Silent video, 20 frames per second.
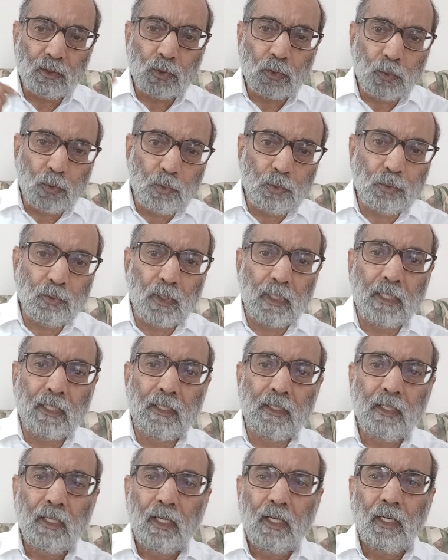
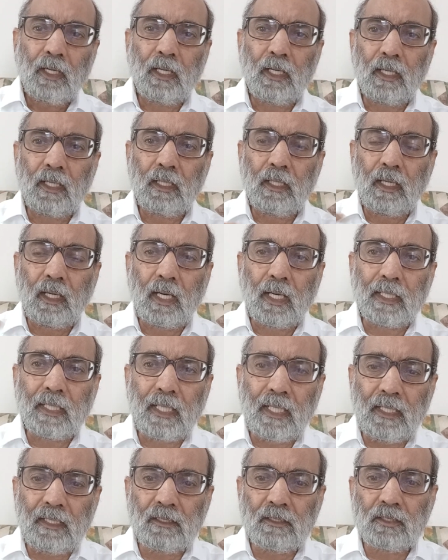usually
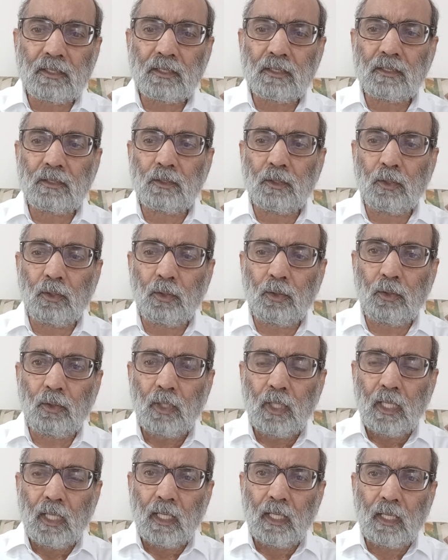against
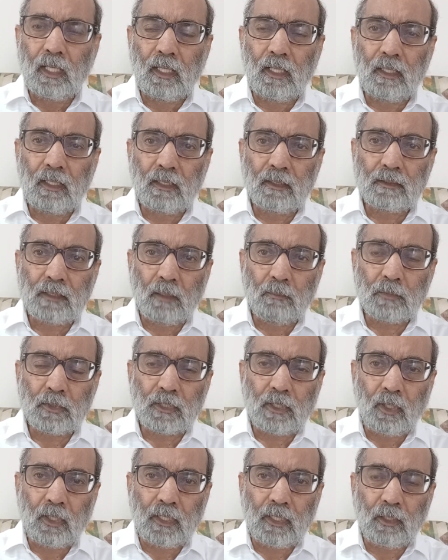
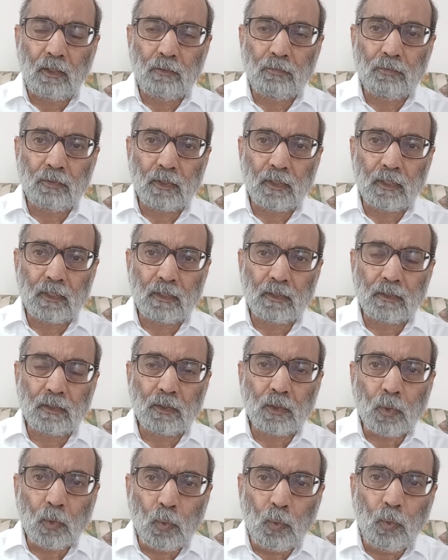some kind of
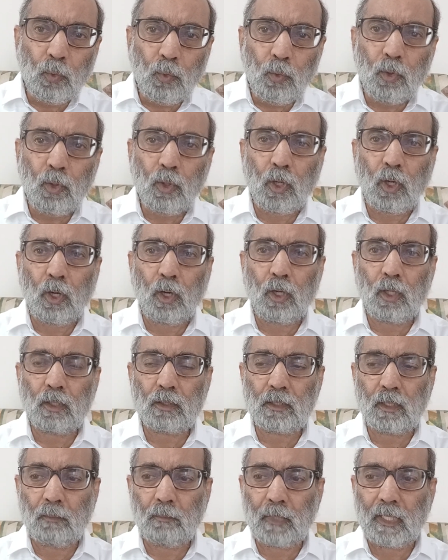rule or
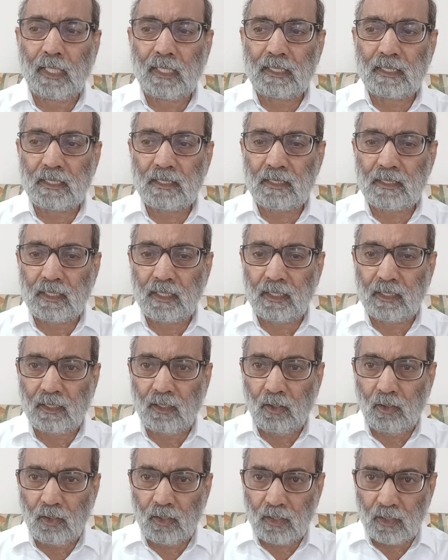some
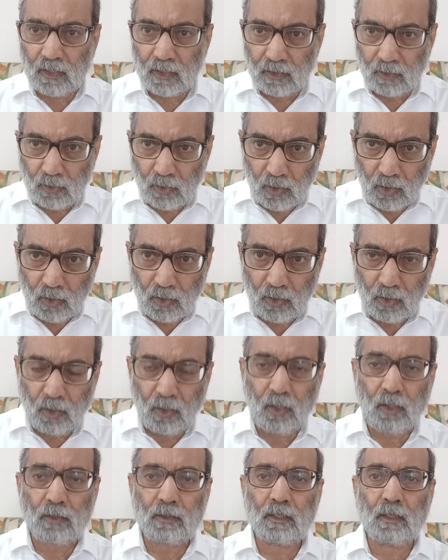existing
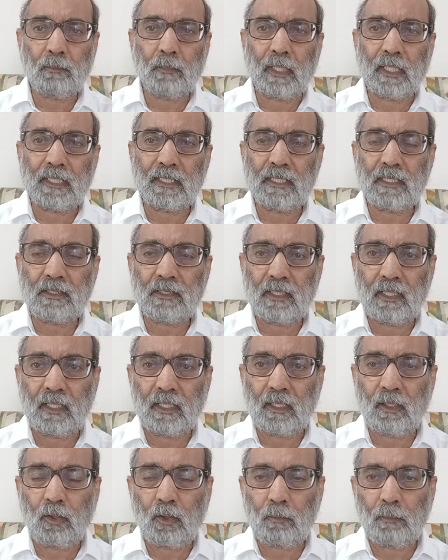law or some
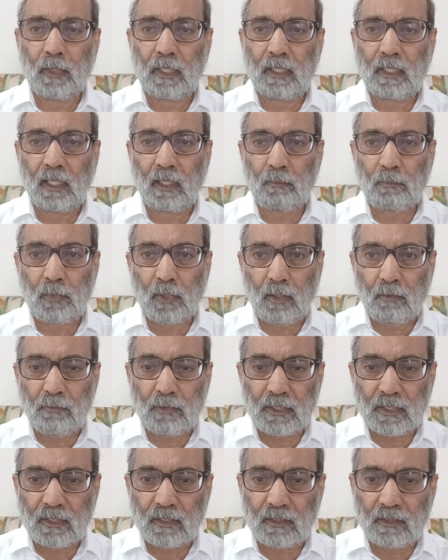existing governmental
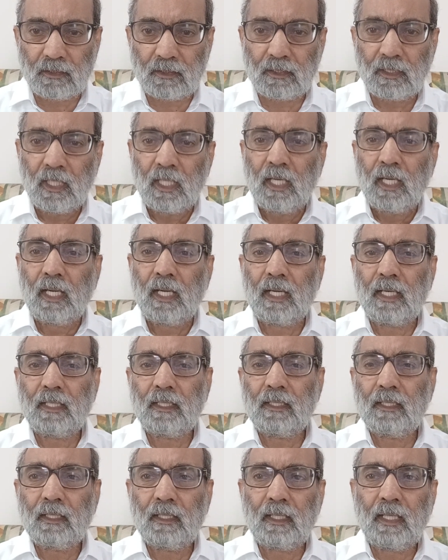provisions,
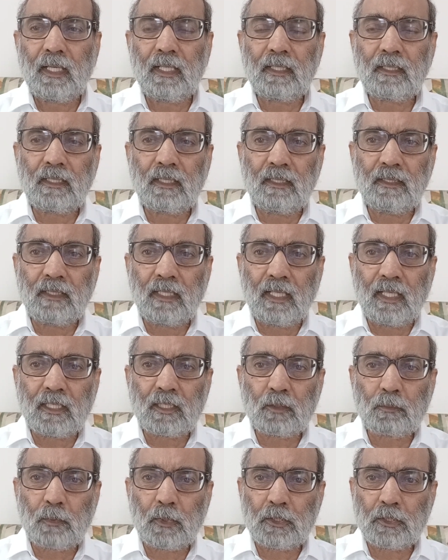and it is an
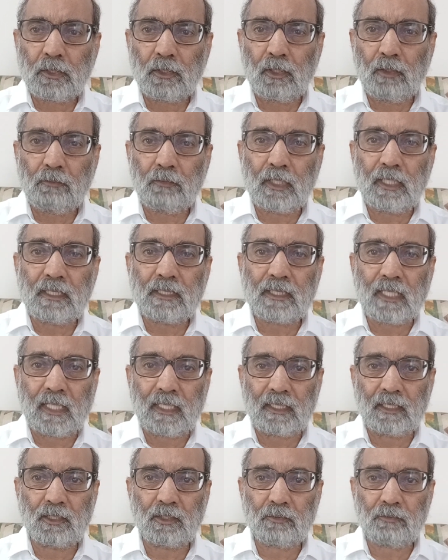expression of
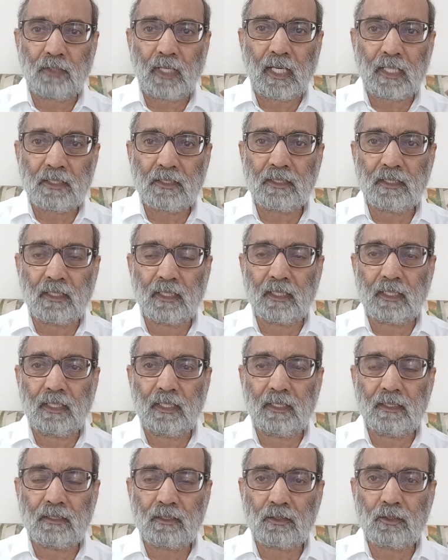dissatisfaction
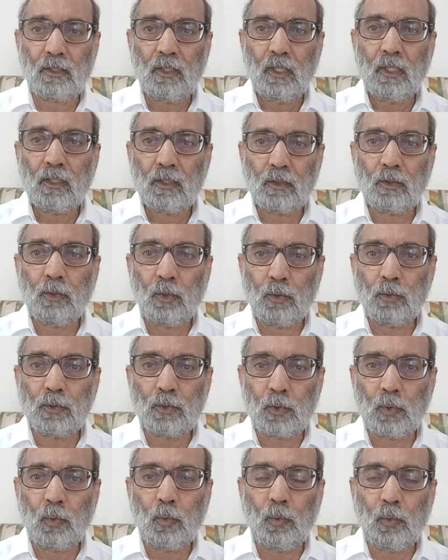against
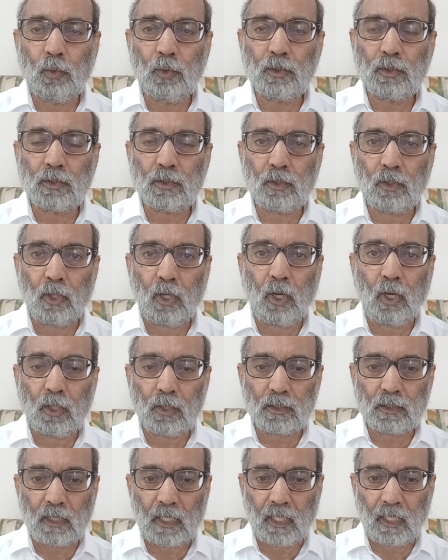those rules,
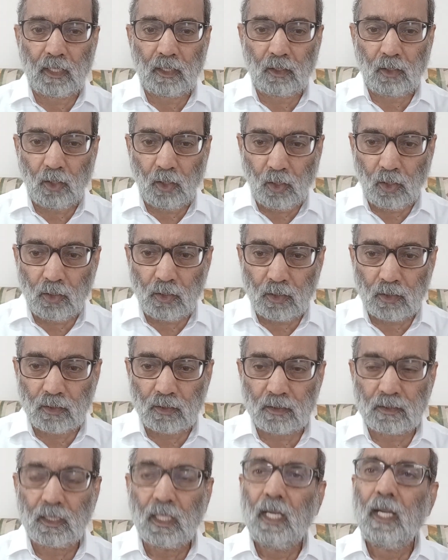laws, and
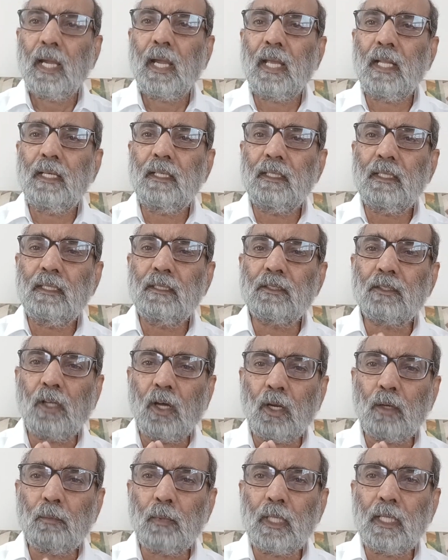orders. And it is
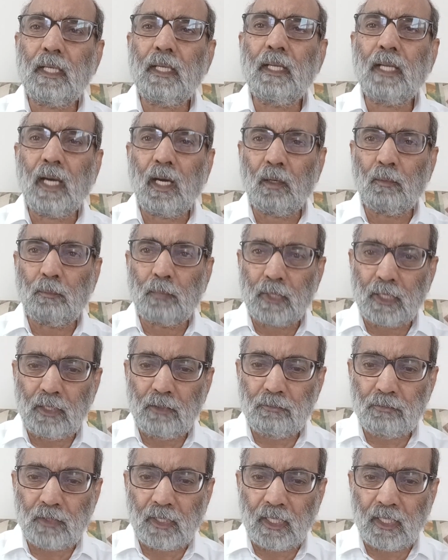normally a
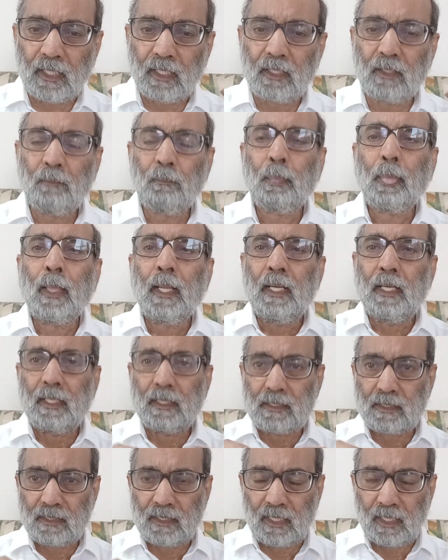brief thing,
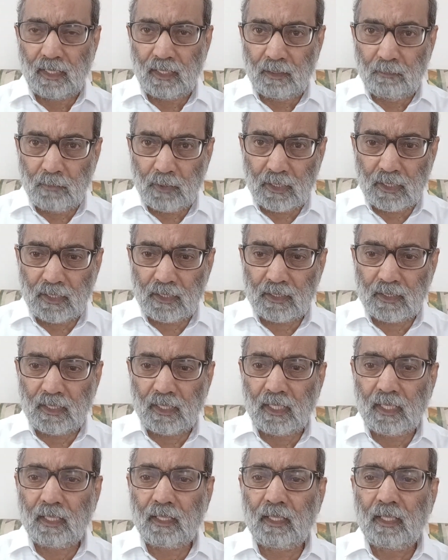it's a limited
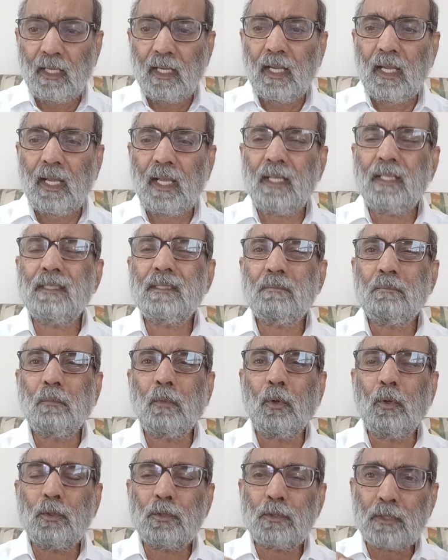thing, and
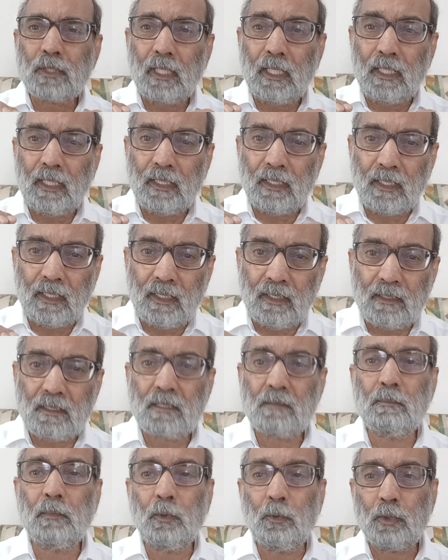mostly
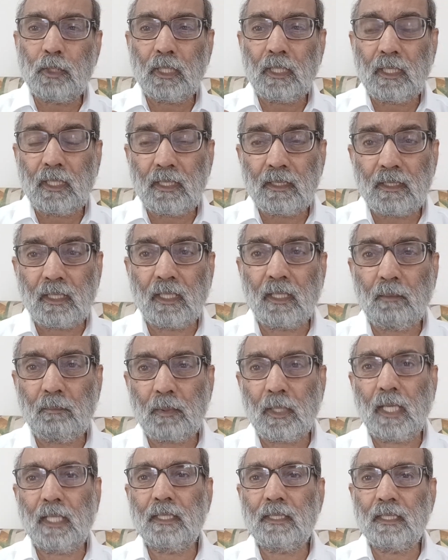these mutinies and
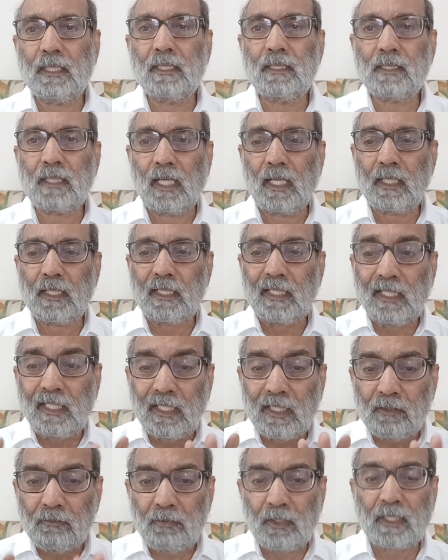uprisings are
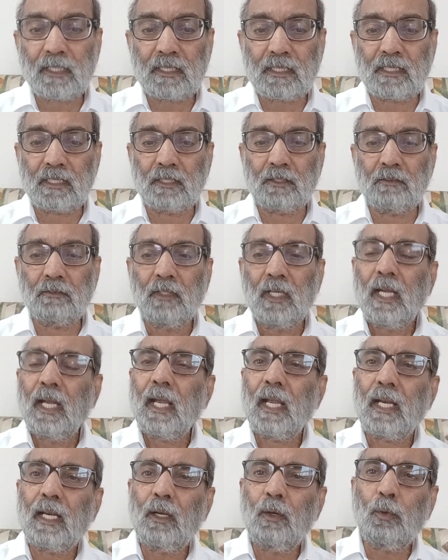ineffective
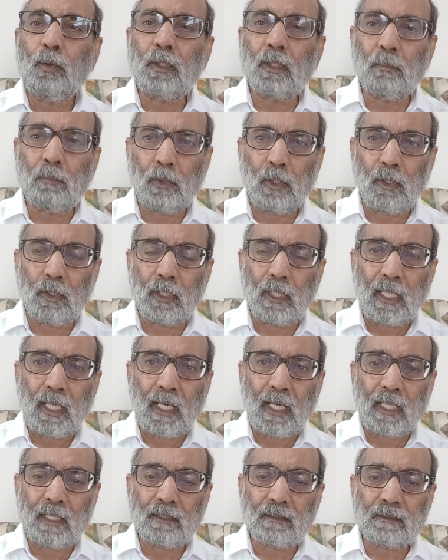and looked upon
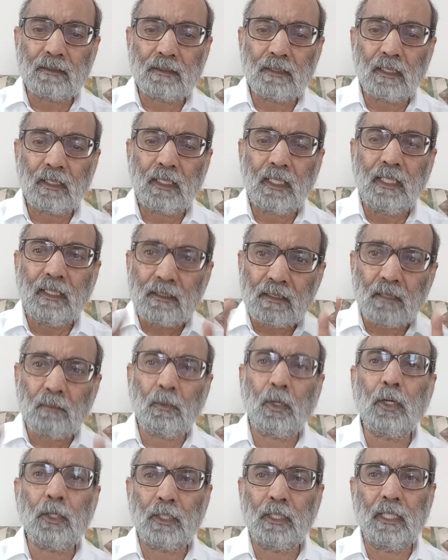as
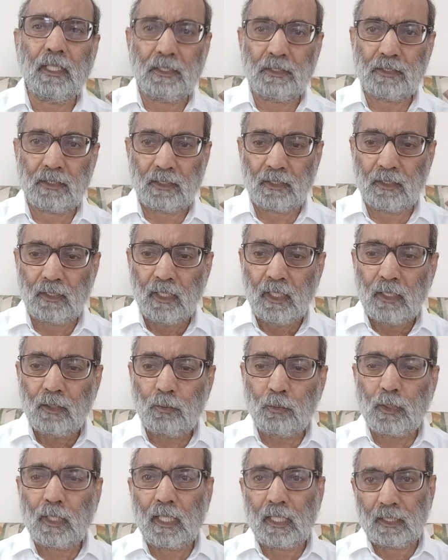insubordination
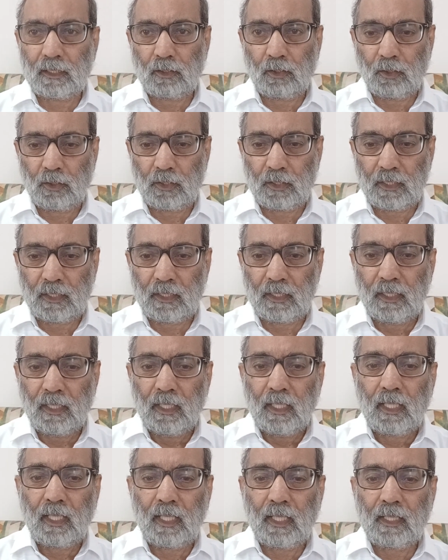to the authority,
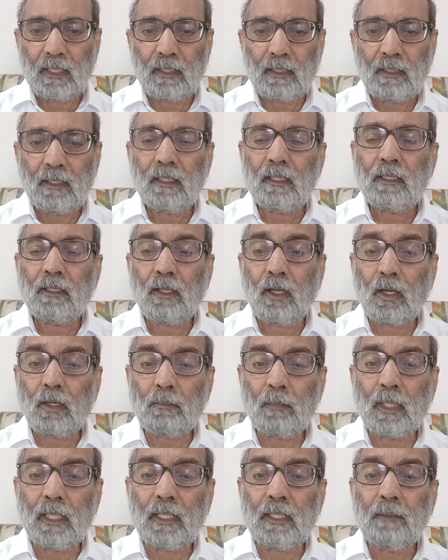and
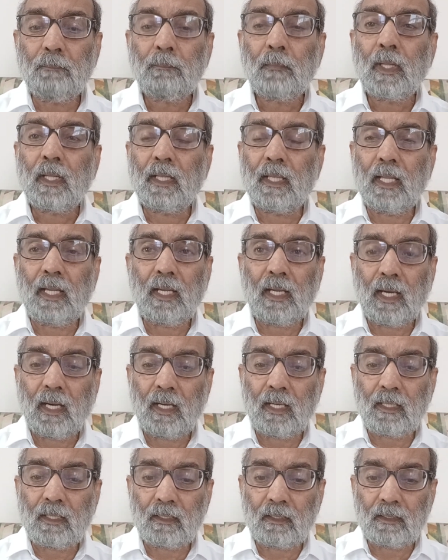normally they
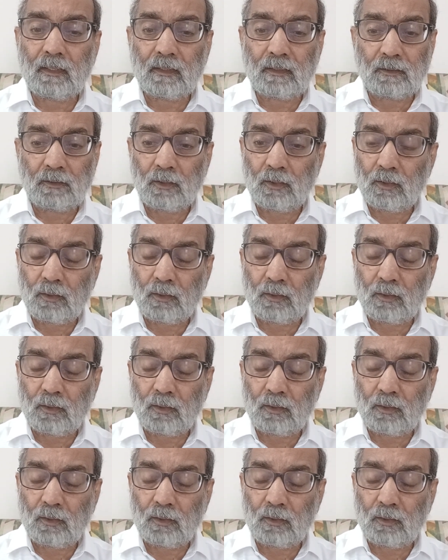are,